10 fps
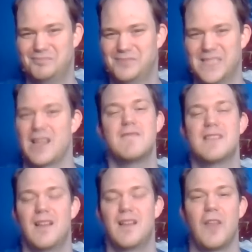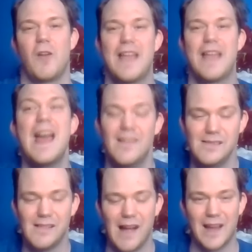since I was a little kid,
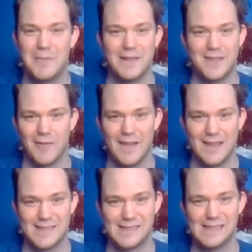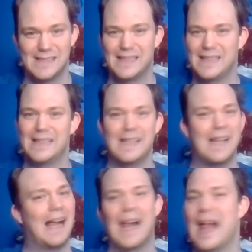I could okay. have been doing this. Mm-hmm.
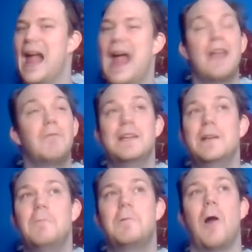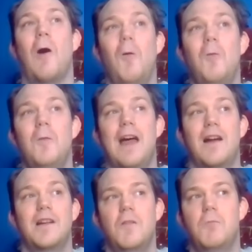And when you go
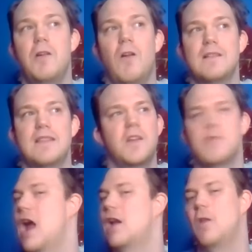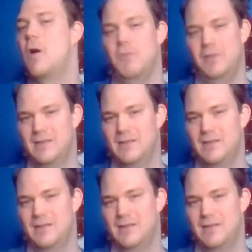there, you realize that you're not alone.